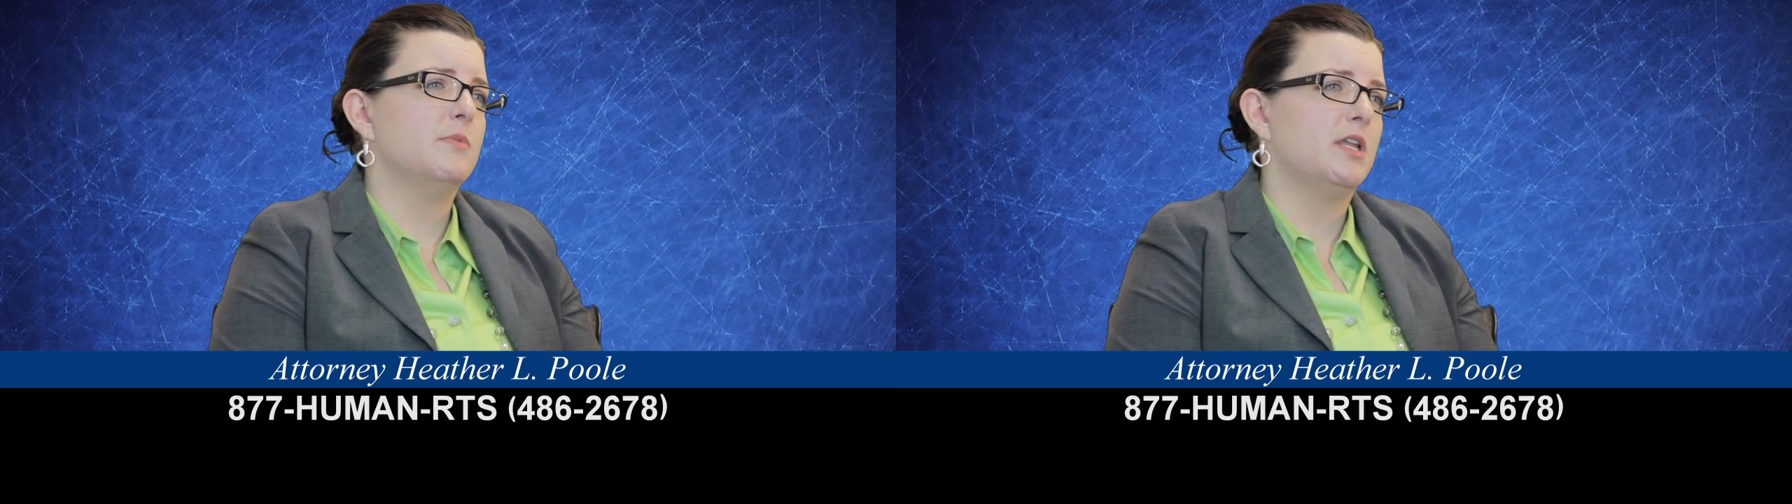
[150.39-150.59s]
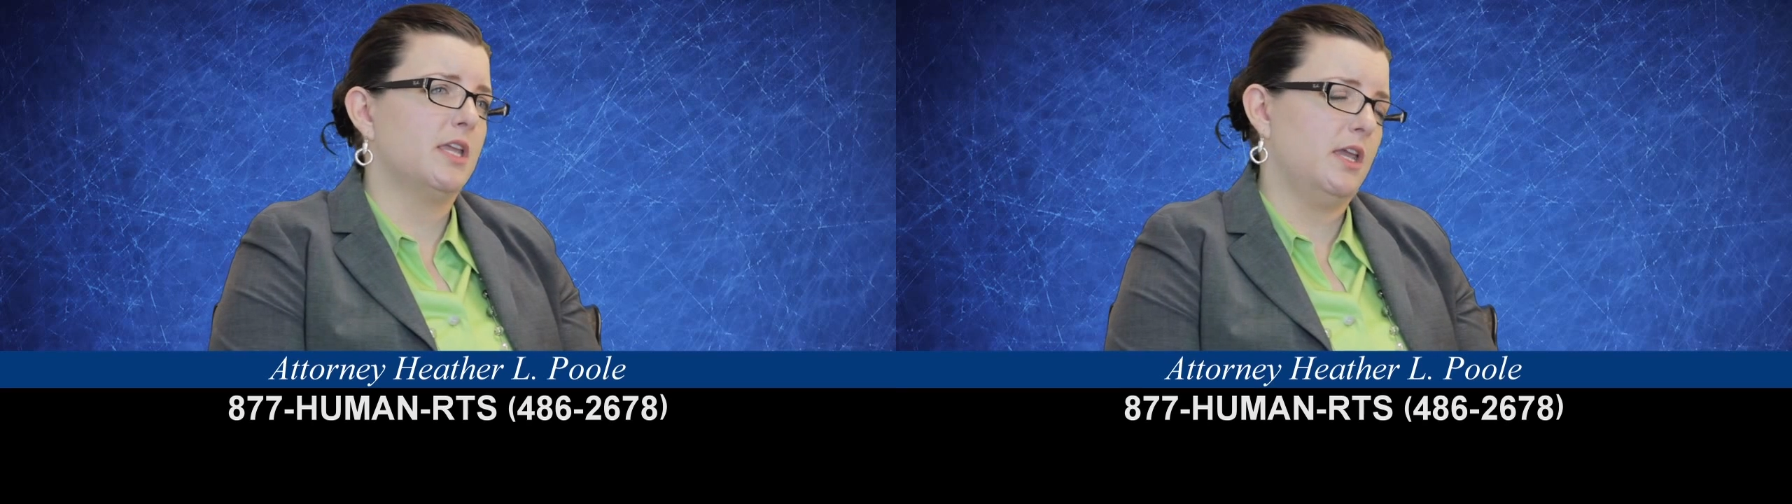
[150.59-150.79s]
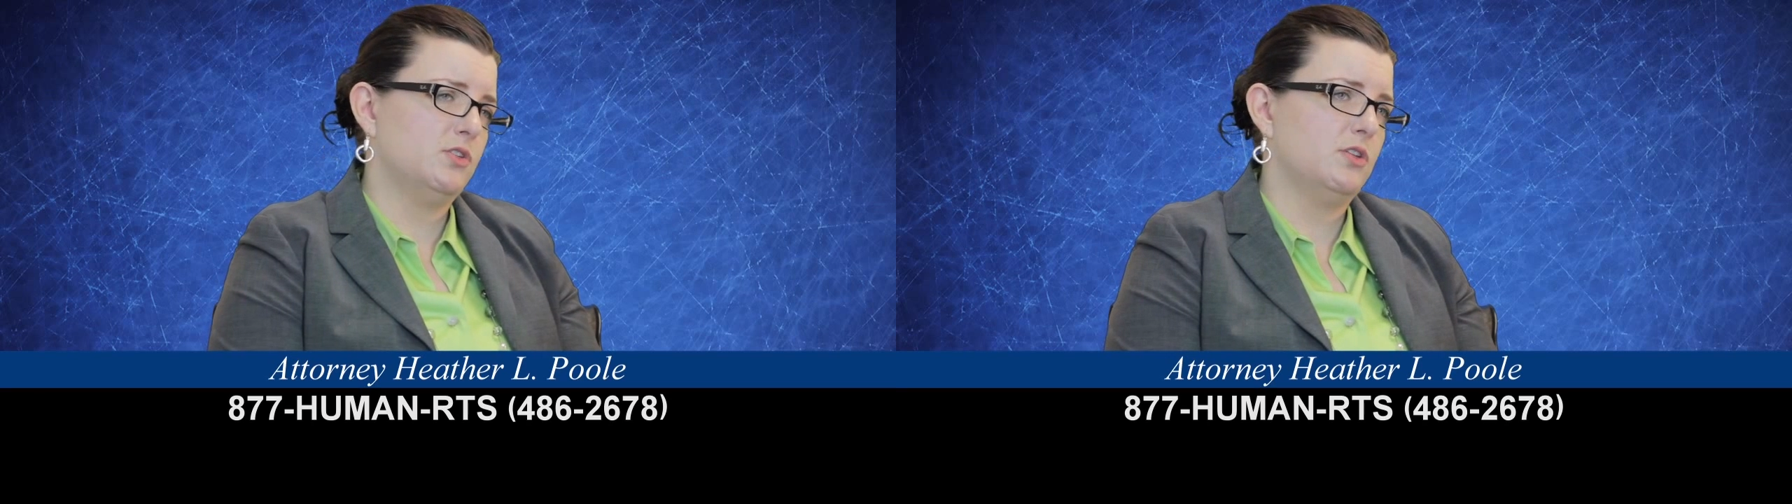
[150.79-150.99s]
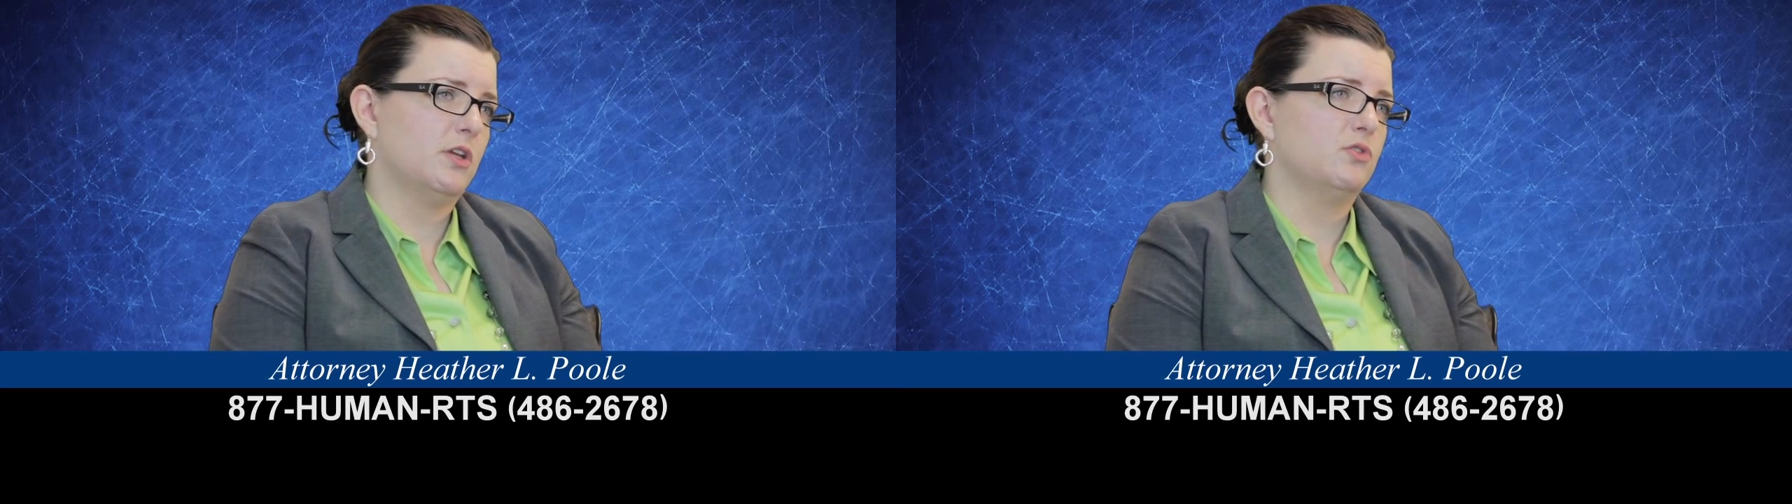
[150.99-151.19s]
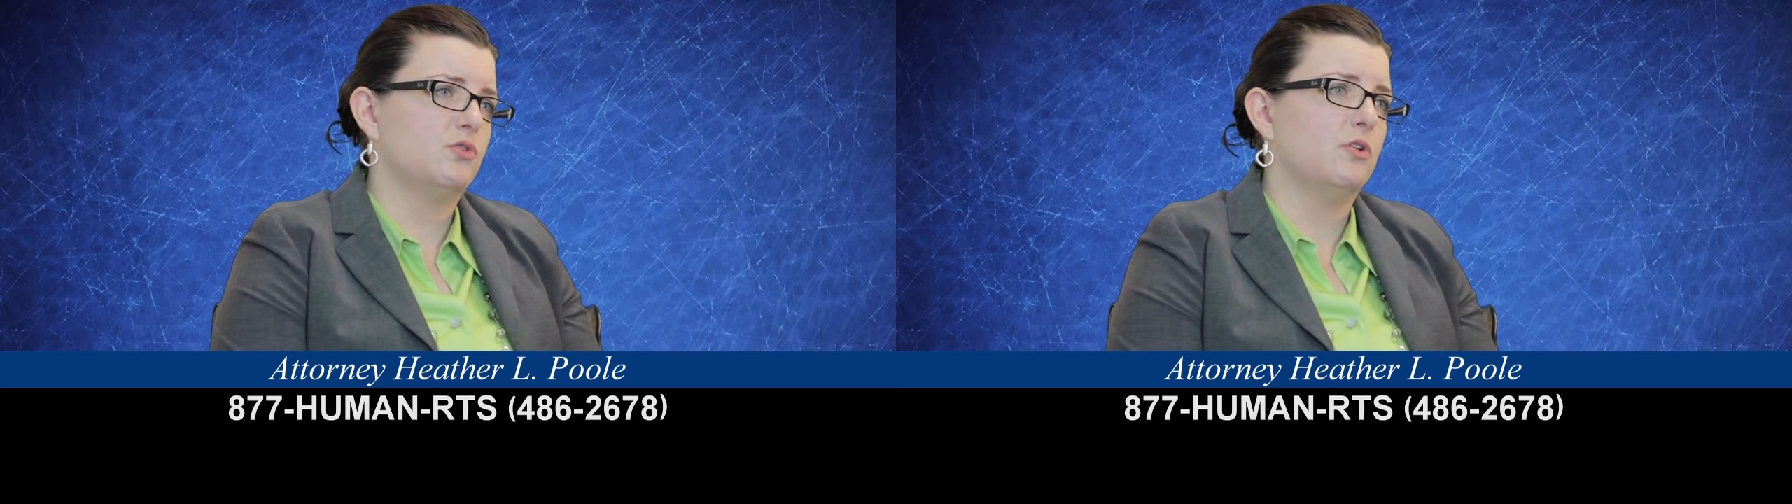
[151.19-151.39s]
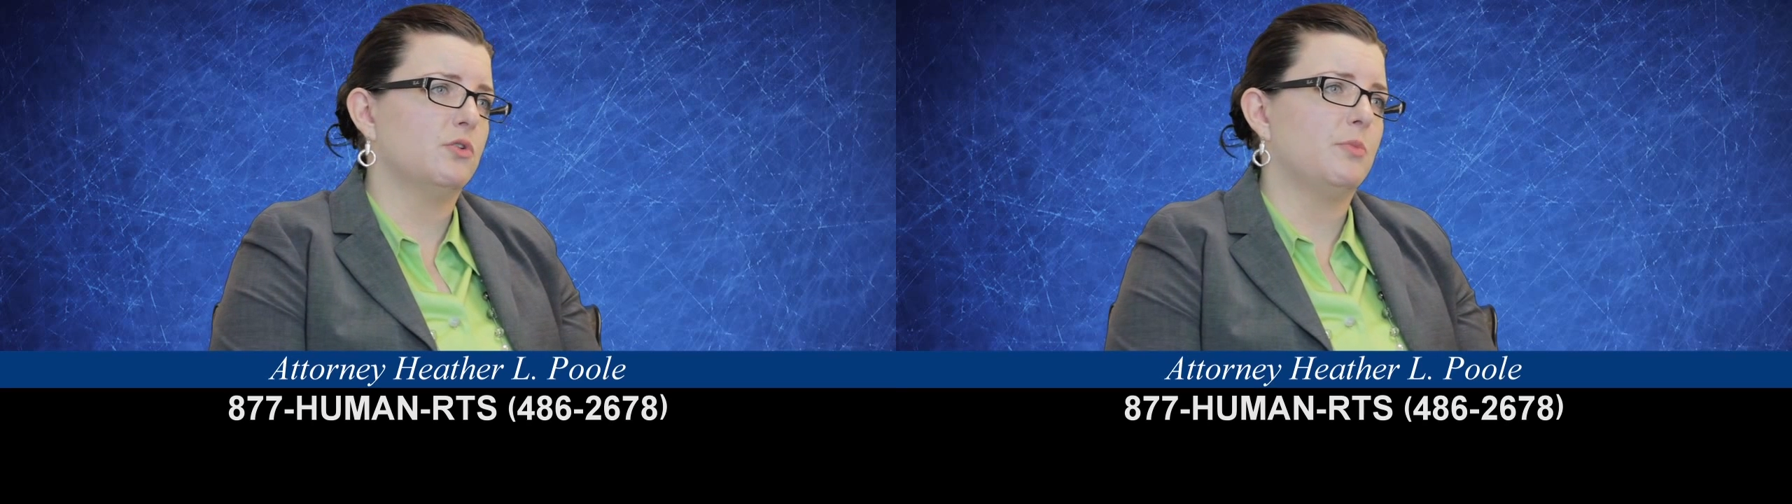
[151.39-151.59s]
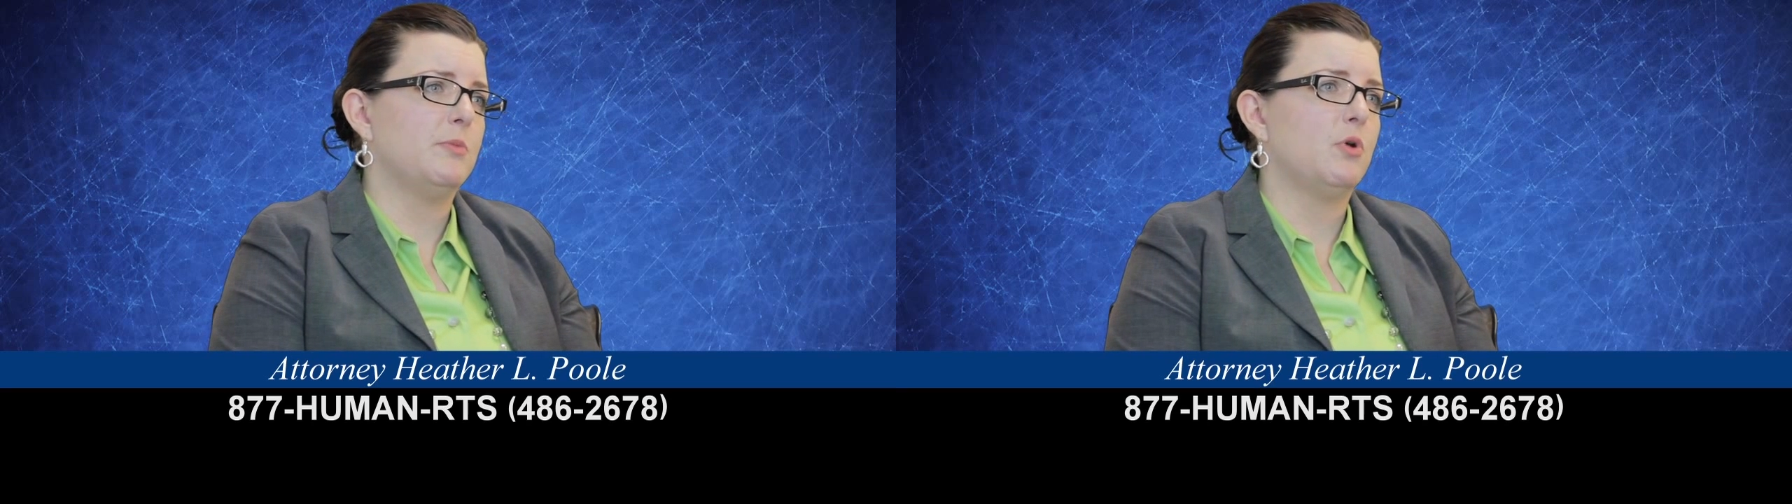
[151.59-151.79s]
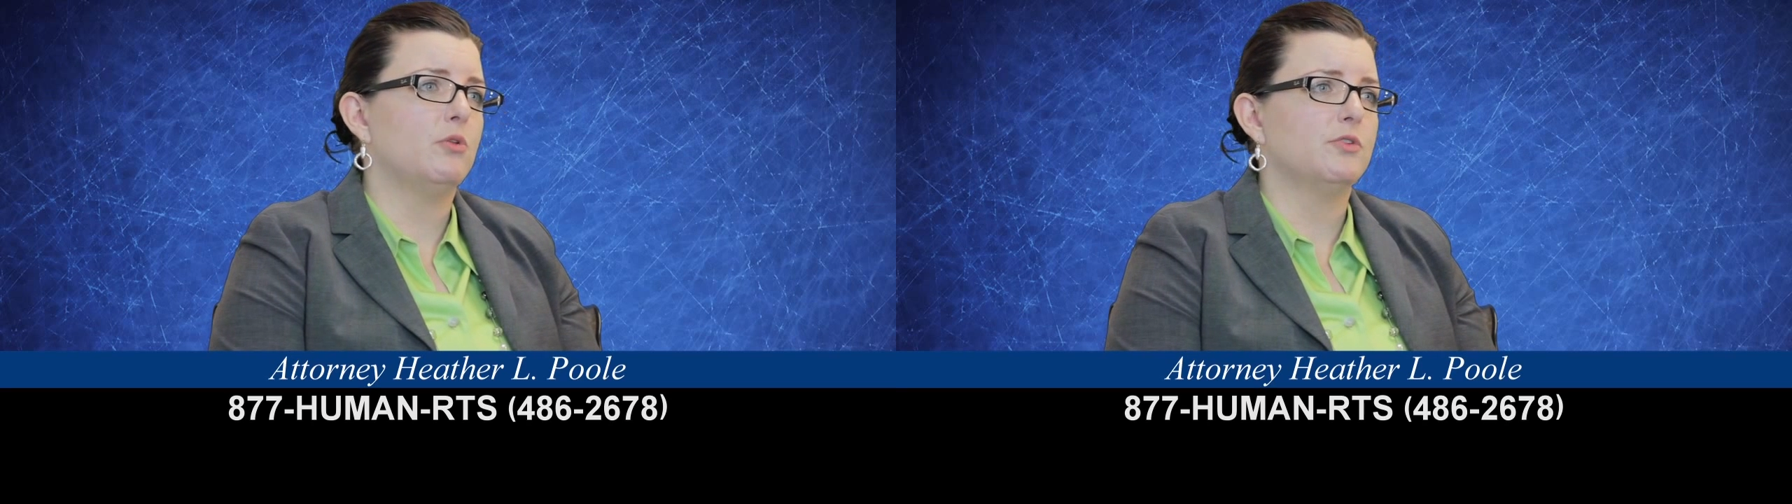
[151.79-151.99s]
medication to control her
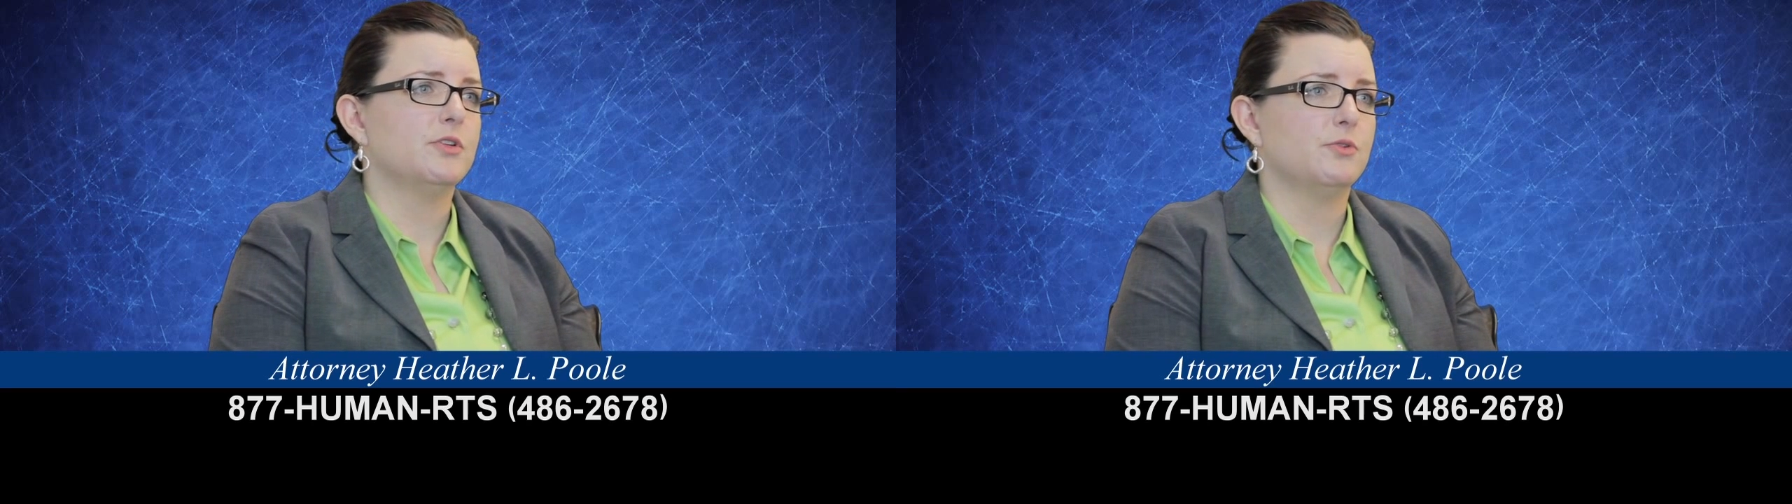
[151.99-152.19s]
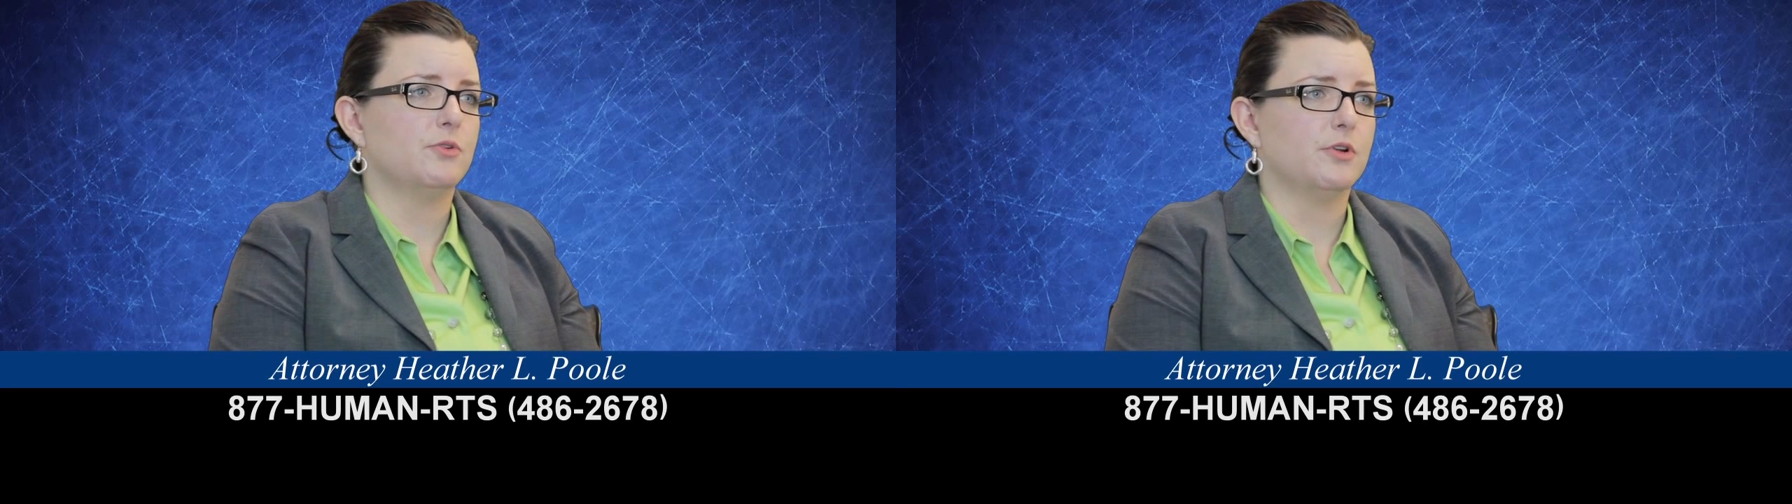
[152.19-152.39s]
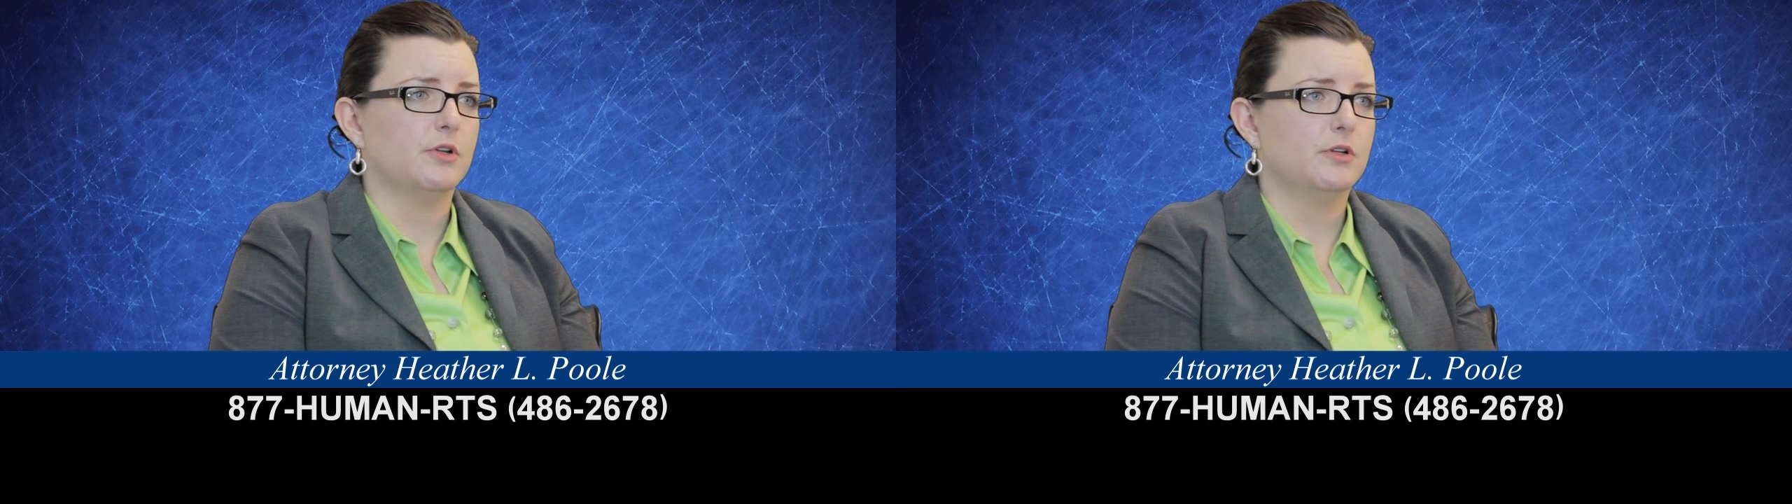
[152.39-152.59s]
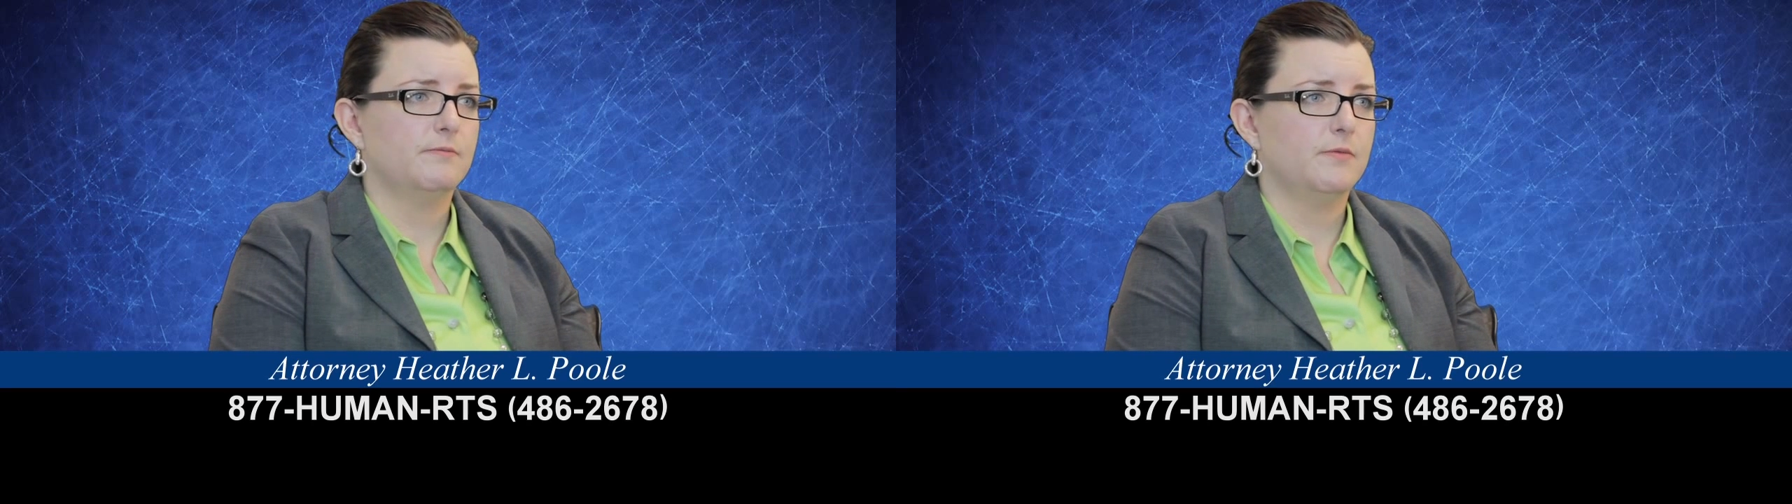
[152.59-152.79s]
bipolar disorder